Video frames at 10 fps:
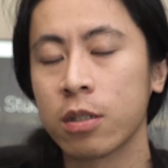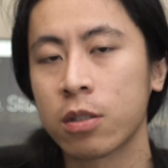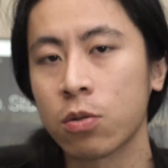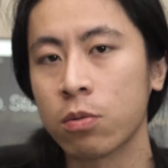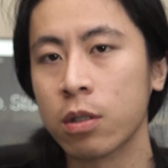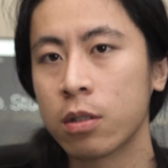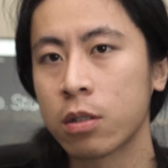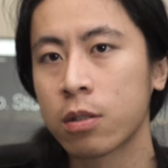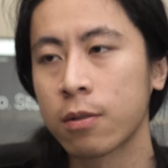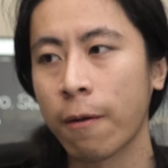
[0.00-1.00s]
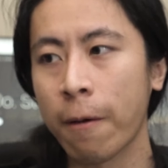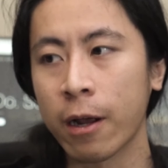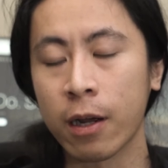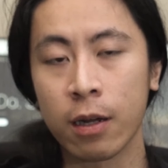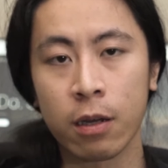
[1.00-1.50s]
So this, I
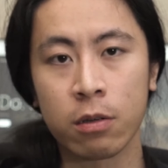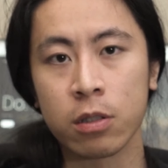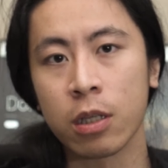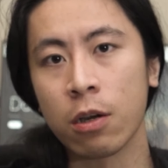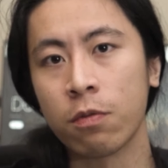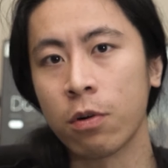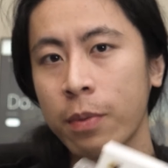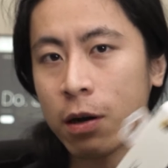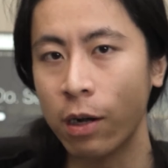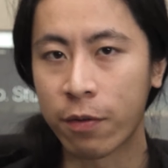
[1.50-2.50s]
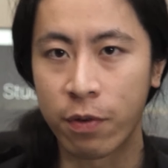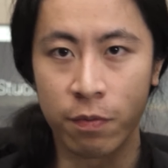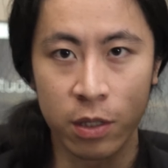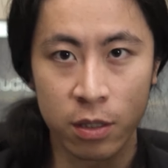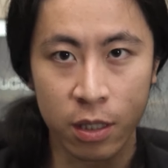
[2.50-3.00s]
got it on sale for about like
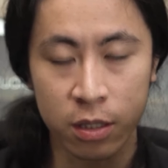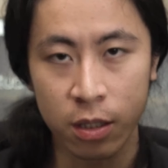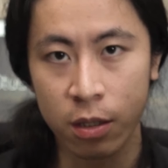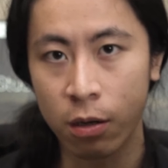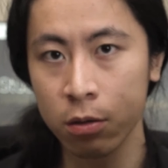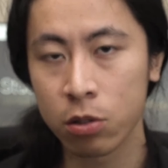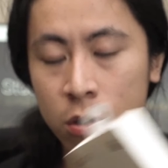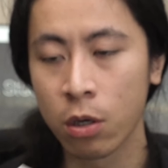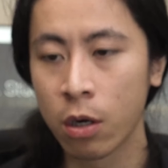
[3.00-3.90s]
$50–$60,